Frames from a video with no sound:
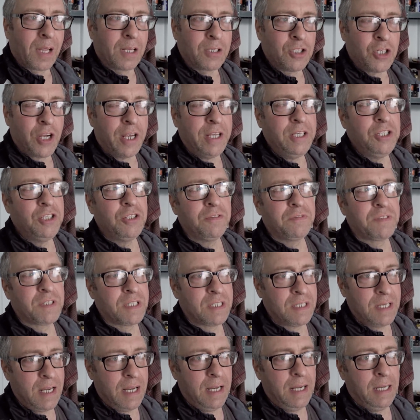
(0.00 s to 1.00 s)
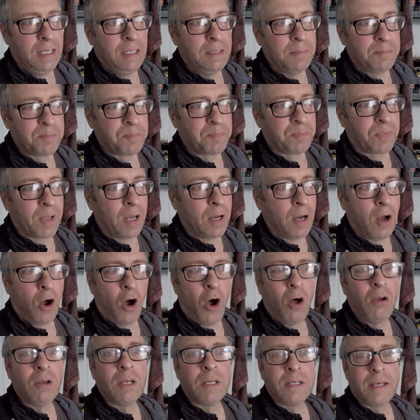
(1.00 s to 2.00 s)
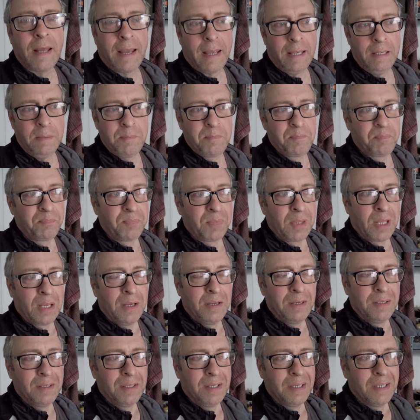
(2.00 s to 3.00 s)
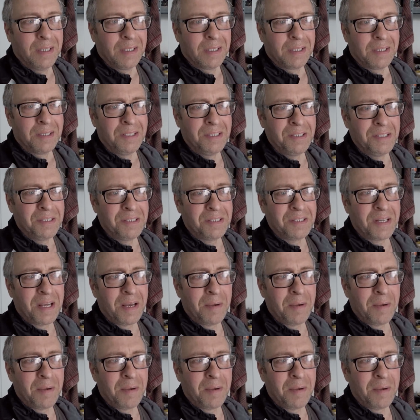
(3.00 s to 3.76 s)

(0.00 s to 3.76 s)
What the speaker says: a change of scene, a holiday, because